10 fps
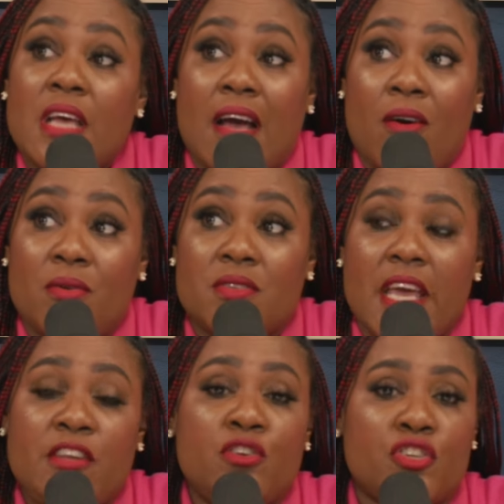out
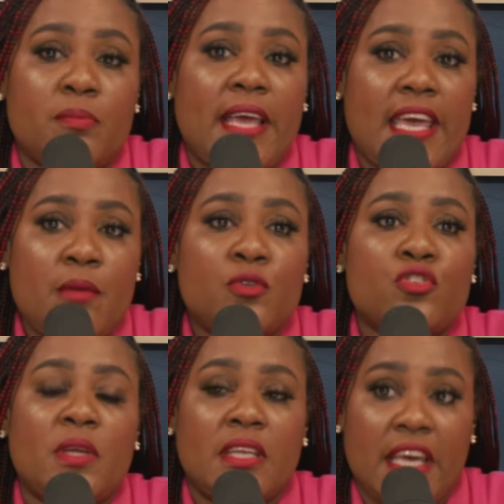and you should be able
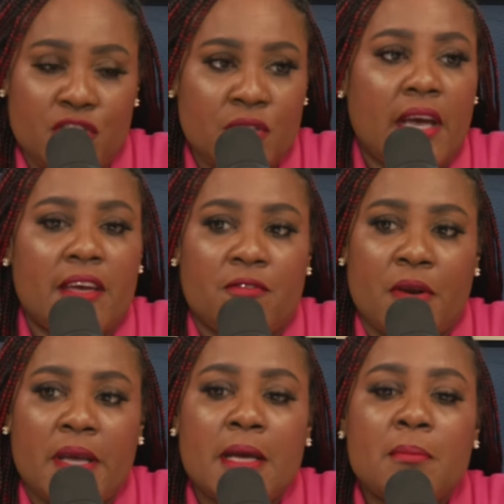to engage your
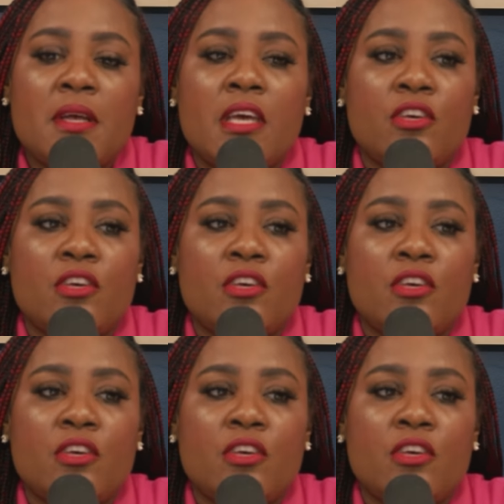diaphragm.